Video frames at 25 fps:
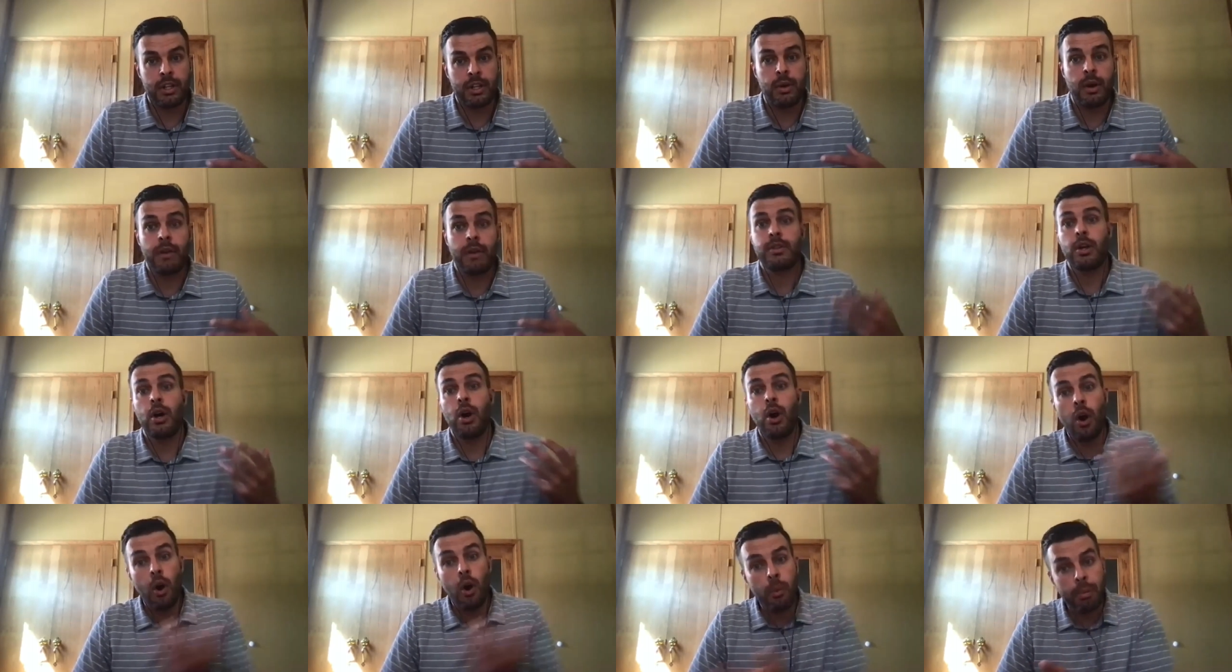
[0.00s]
You have to
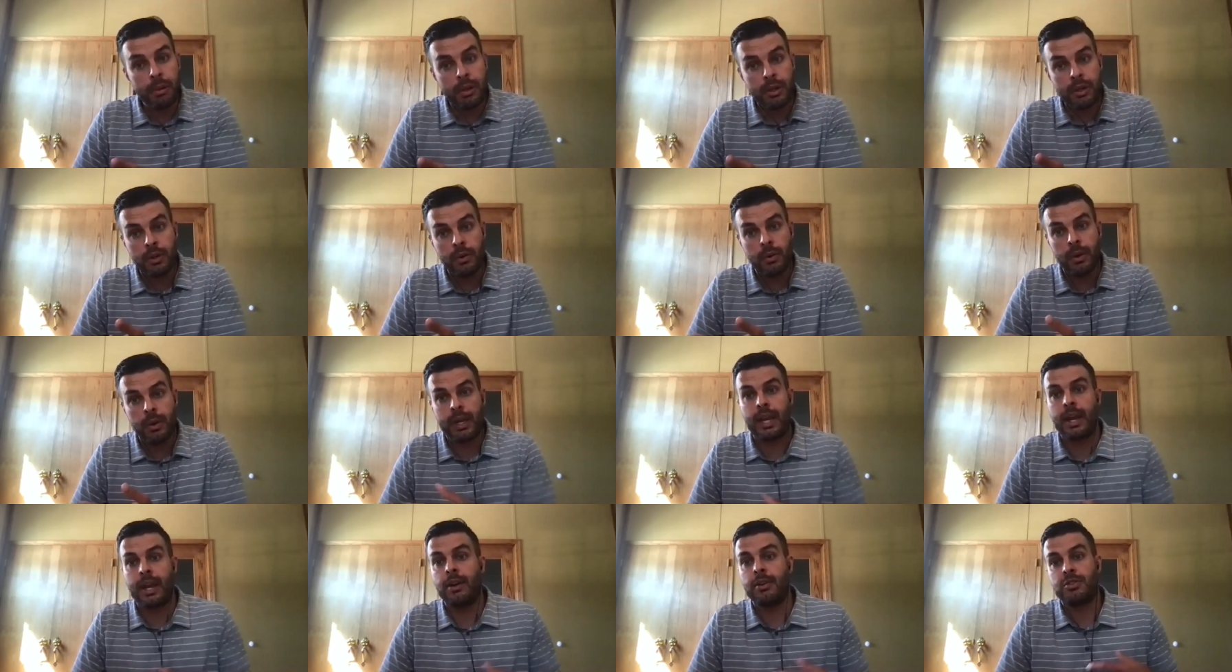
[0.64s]
open new
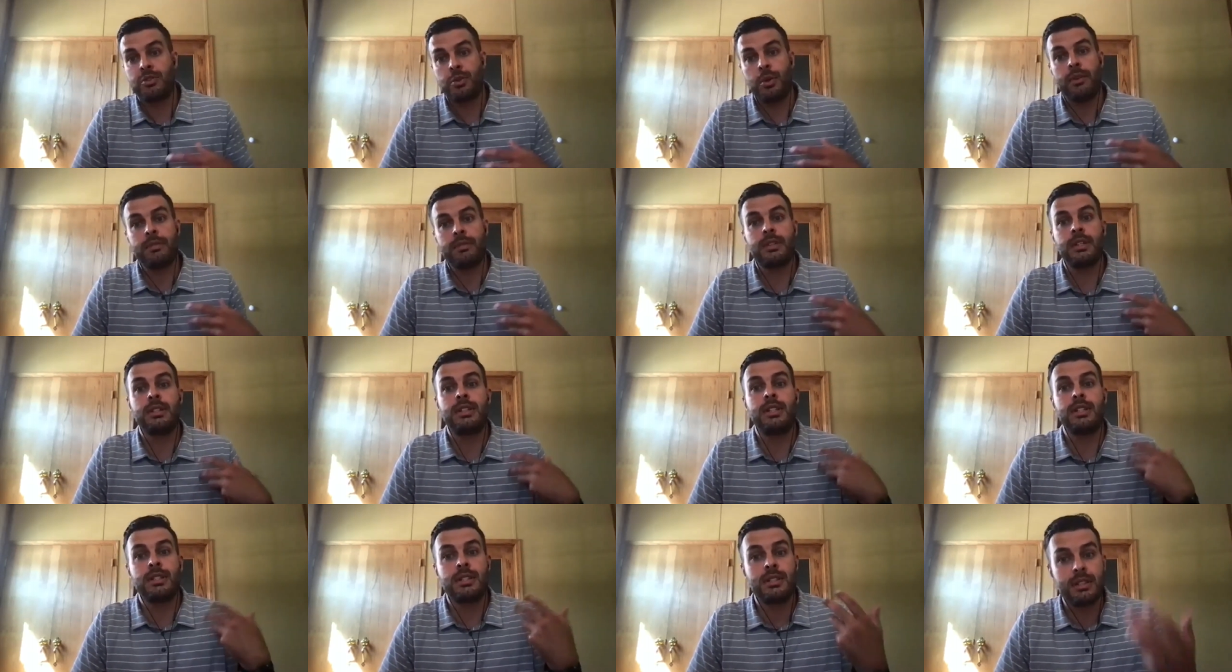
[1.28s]
accounts. You have to
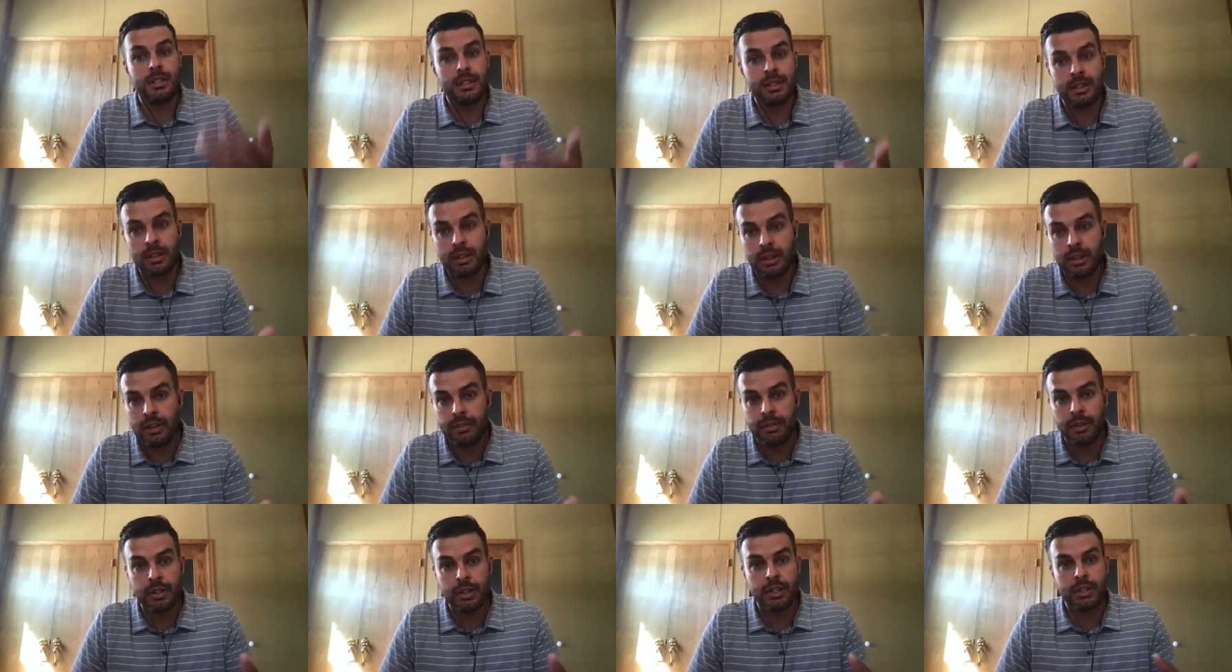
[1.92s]
dis-
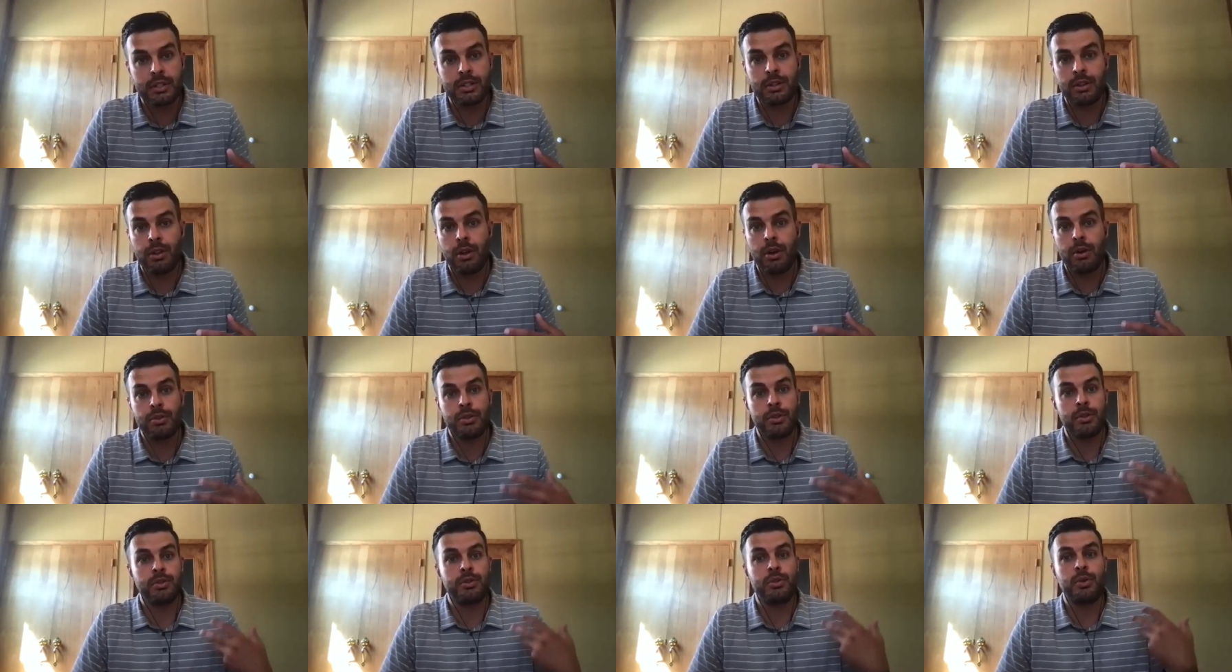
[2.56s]
deliver
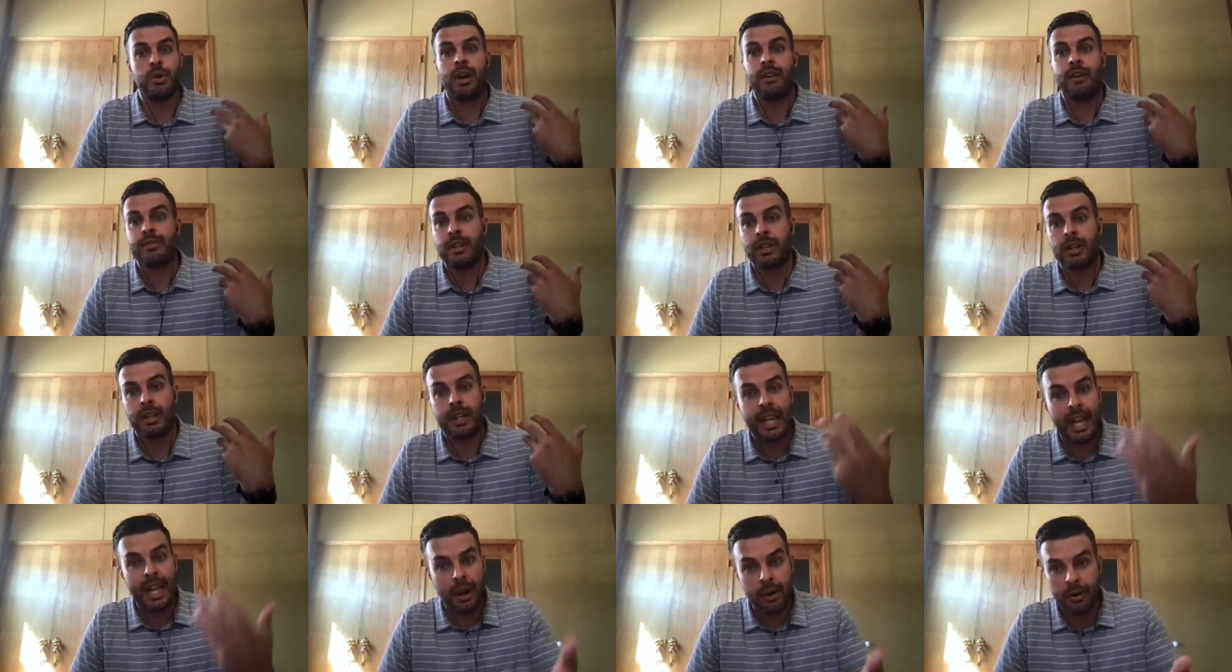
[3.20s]
disclosures. You have to
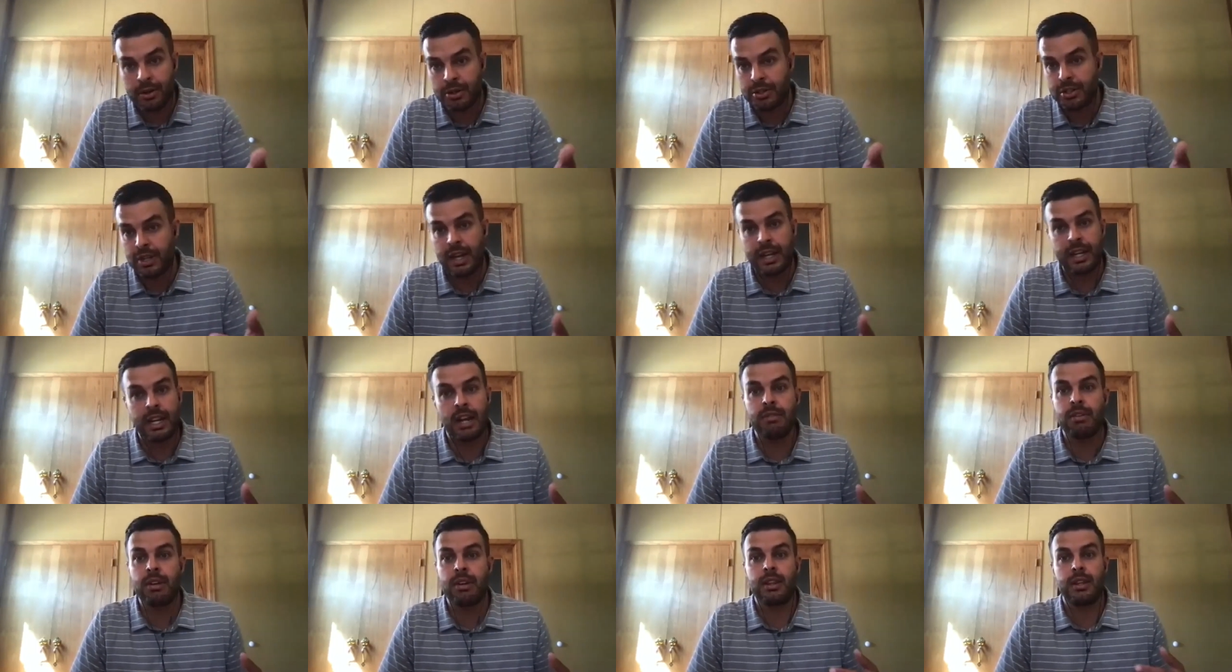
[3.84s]
countersign
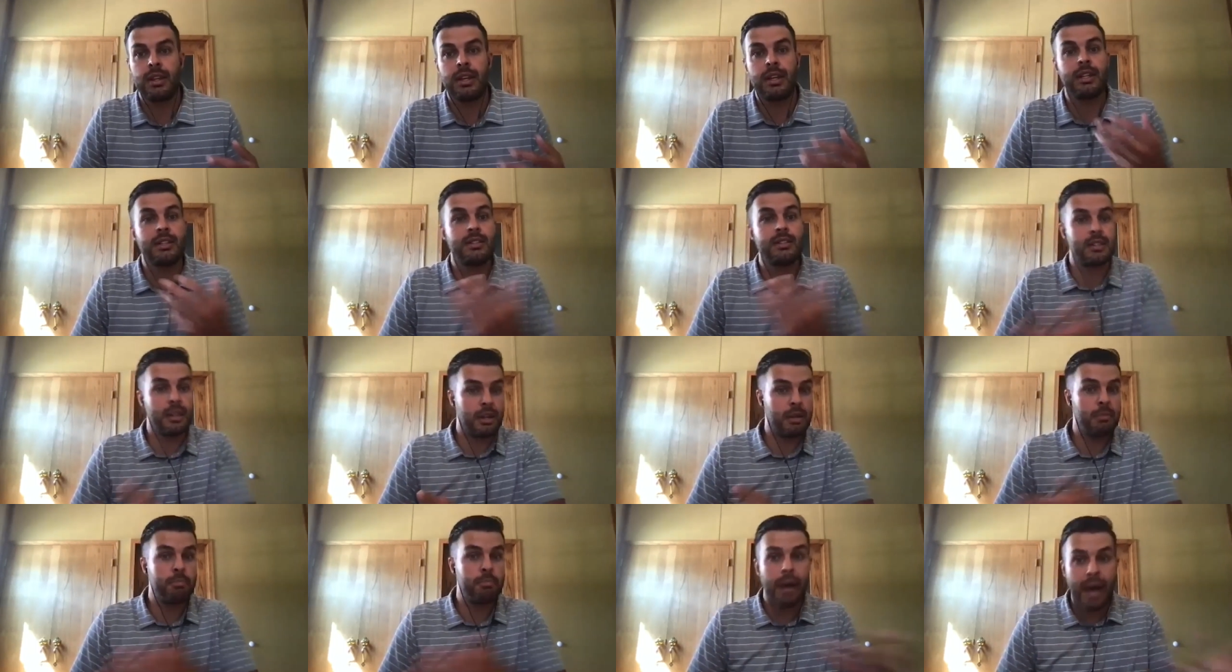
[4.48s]
everything and
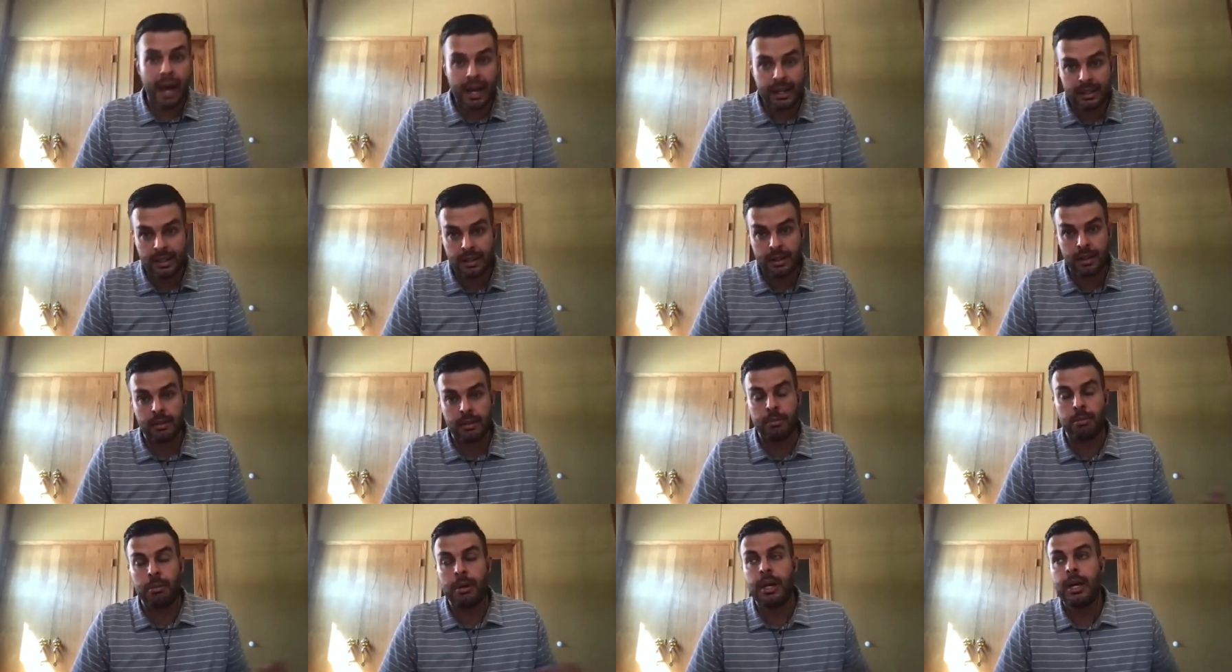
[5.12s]
send it back to
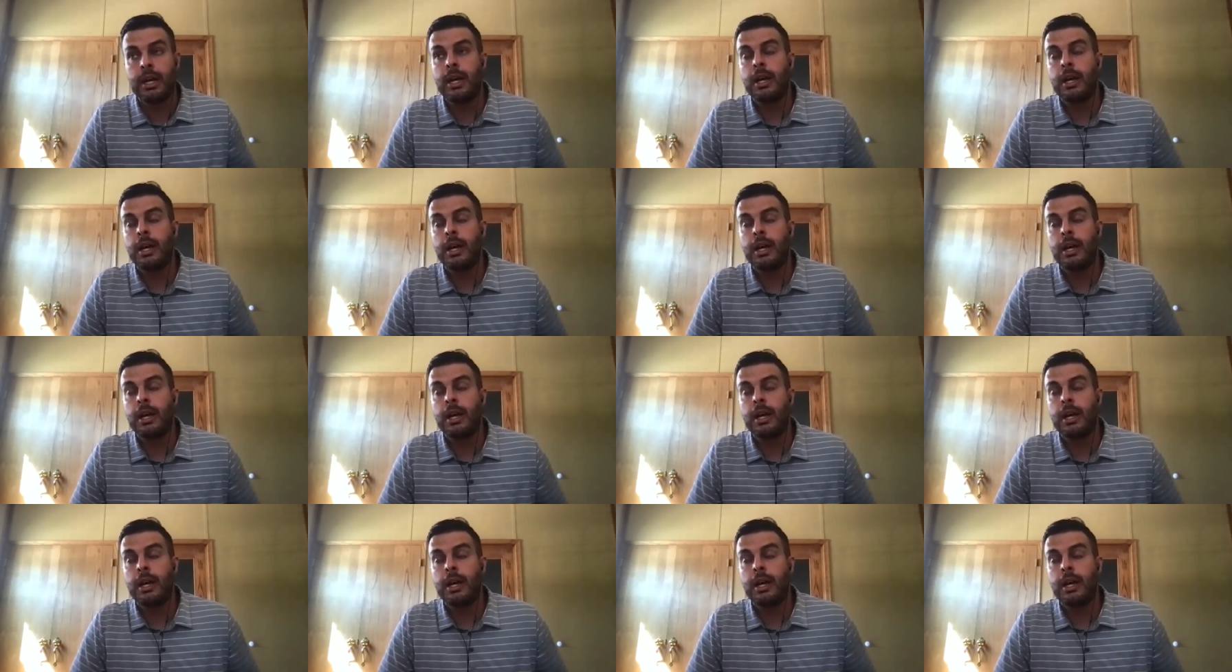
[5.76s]
them.